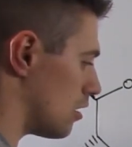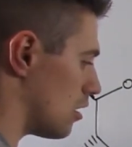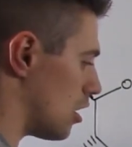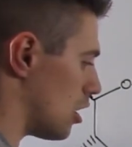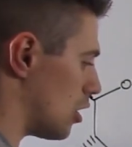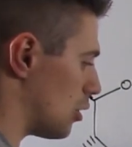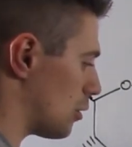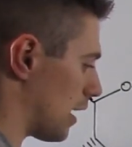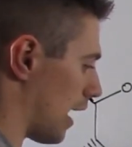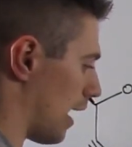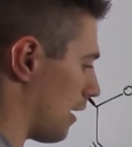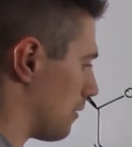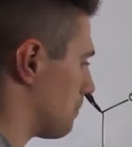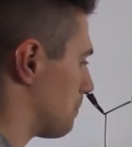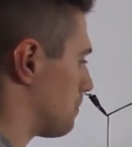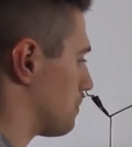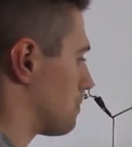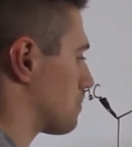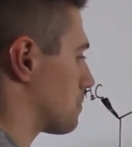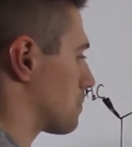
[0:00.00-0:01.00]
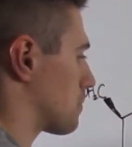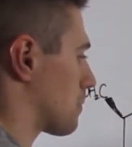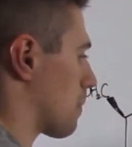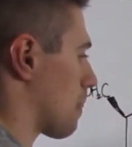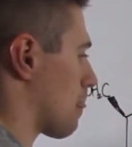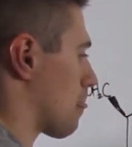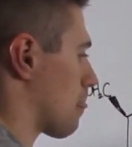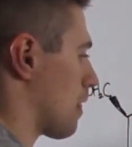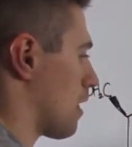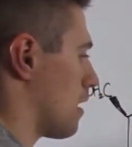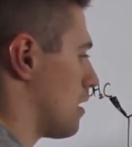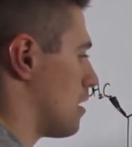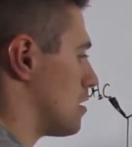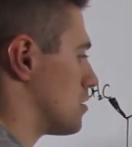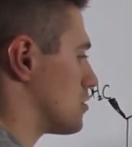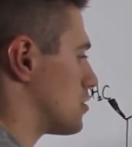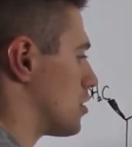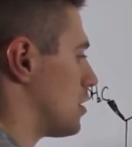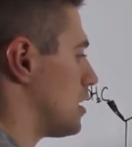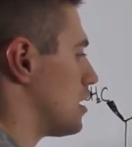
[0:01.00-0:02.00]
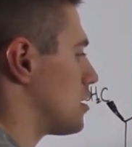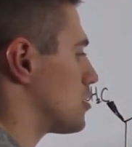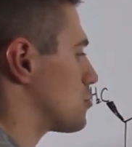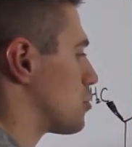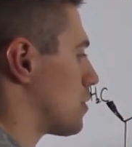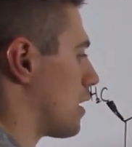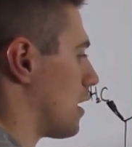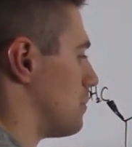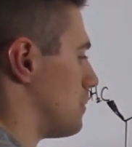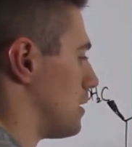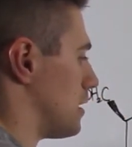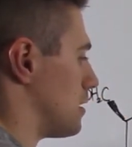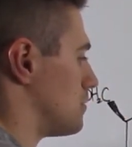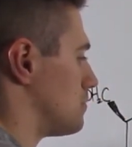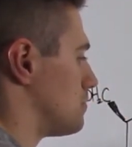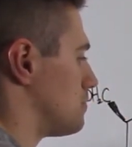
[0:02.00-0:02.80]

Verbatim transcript: Okay, so here's what I mean.